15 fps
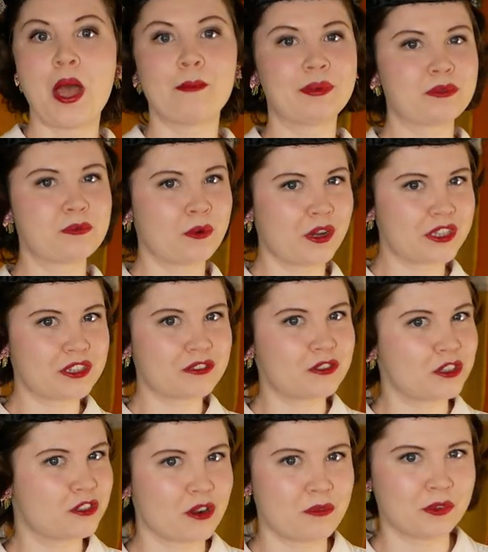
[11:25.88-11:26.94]
But what
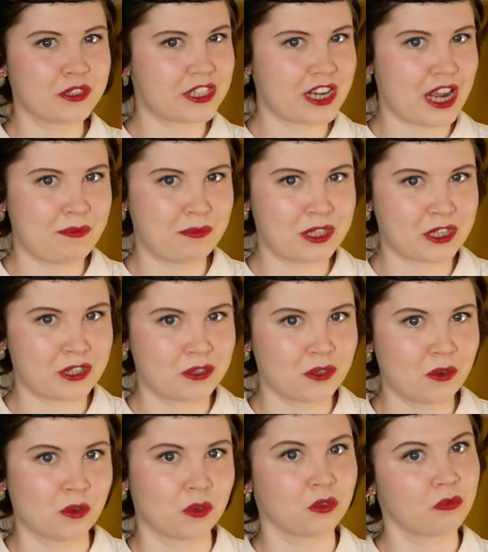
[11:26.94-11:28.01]
if you don't want stamens at
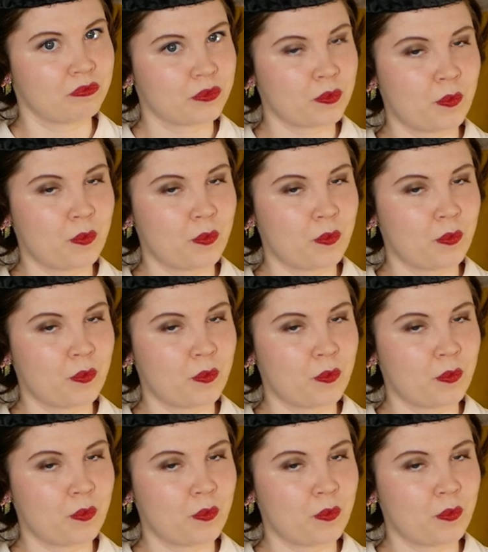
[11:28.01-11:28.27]
all?